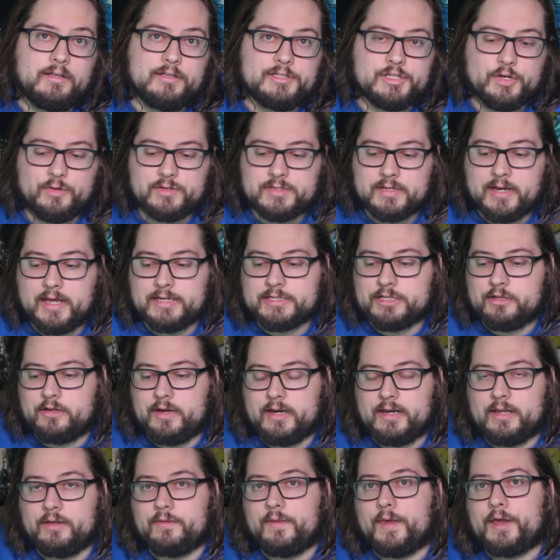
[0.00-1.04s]
So it's a nice little
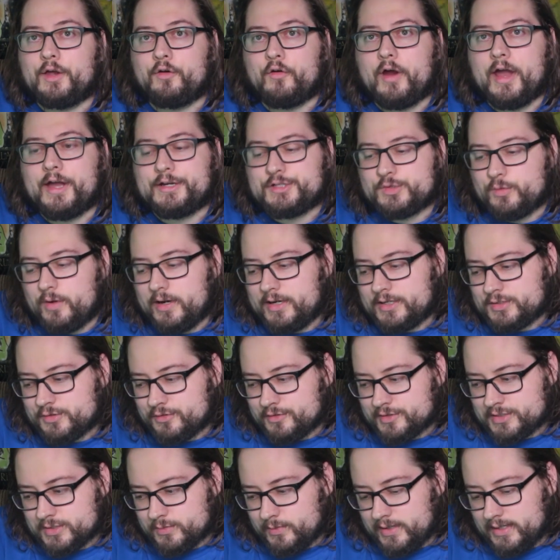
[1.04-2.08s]
ending. They graduate. It's
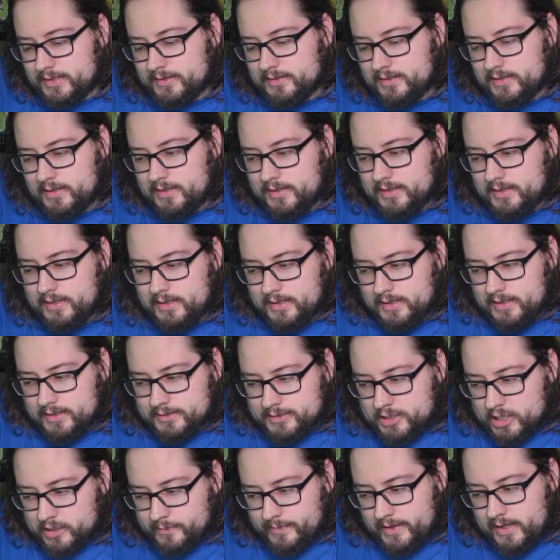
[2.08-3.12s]
real sweet.
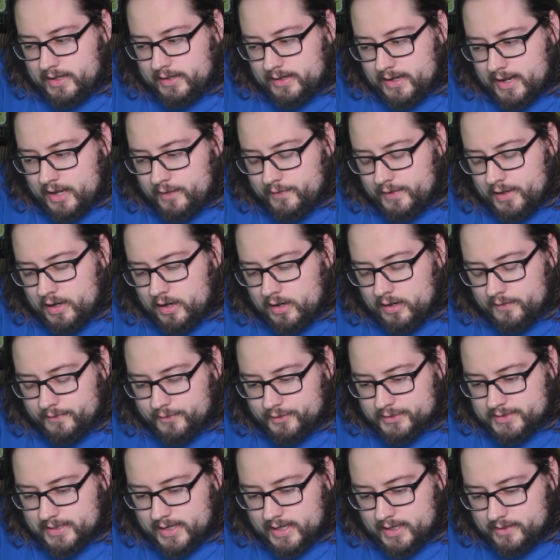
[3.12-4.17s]
Talk about how they are,
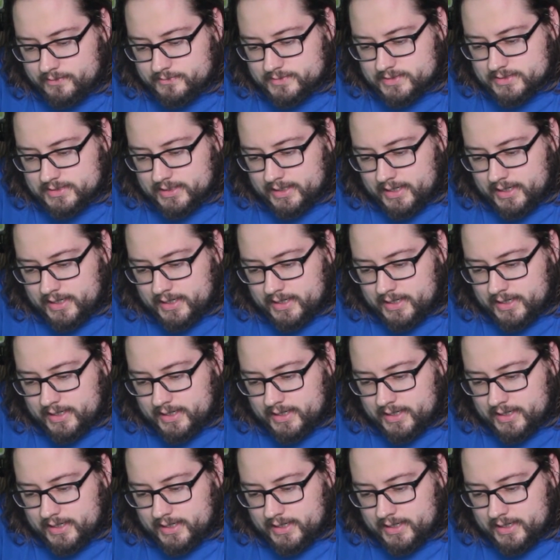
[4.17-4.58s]
their times